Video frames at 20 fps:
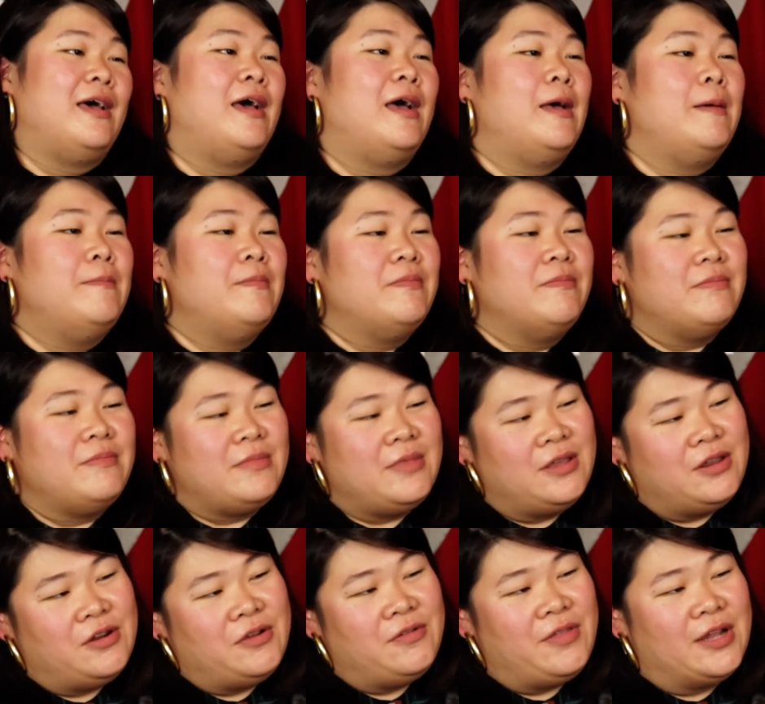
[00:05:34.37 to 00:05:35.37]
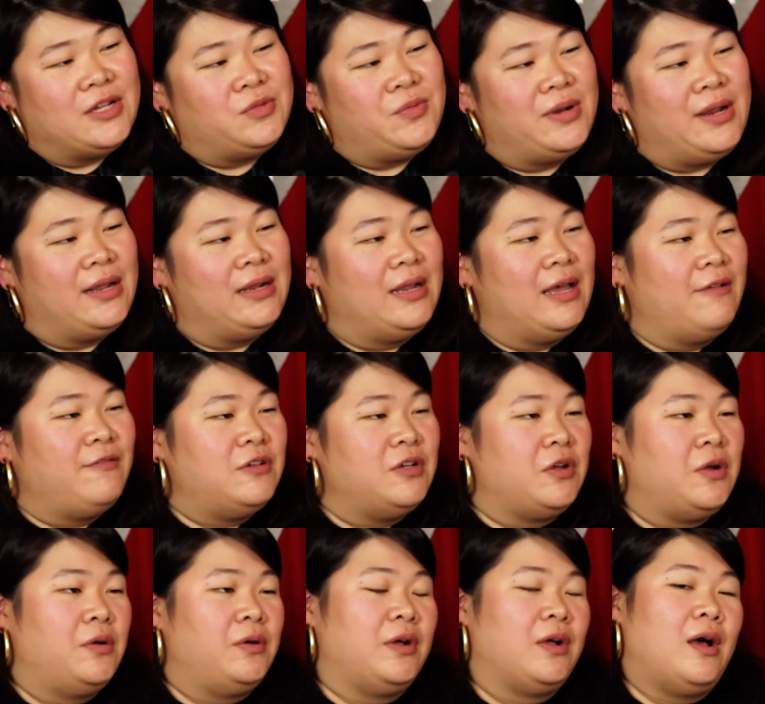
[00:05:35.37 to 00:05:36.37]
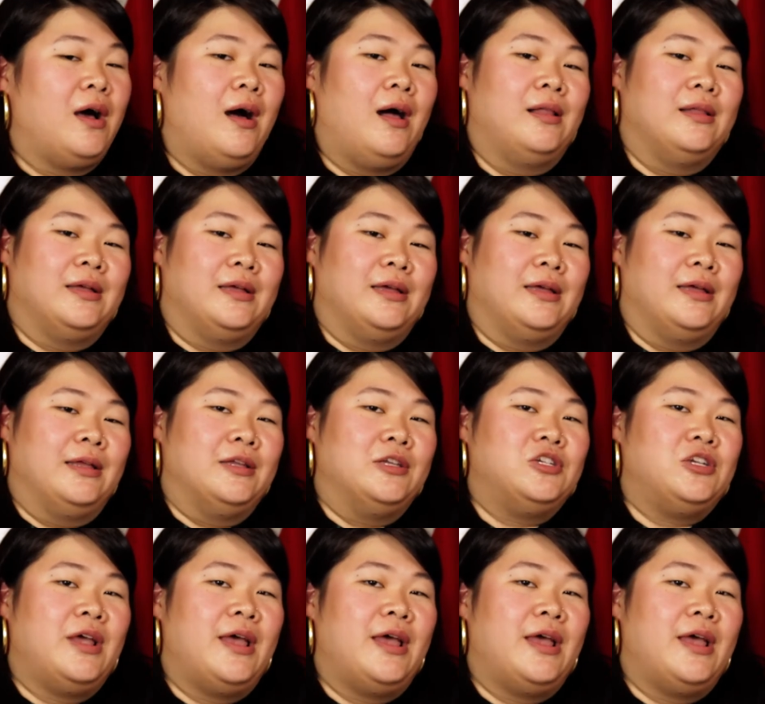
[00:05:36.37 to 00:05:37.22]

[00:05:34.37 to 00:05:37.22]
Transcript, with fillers: Yeah. Um, you know, that's when I left to go to college.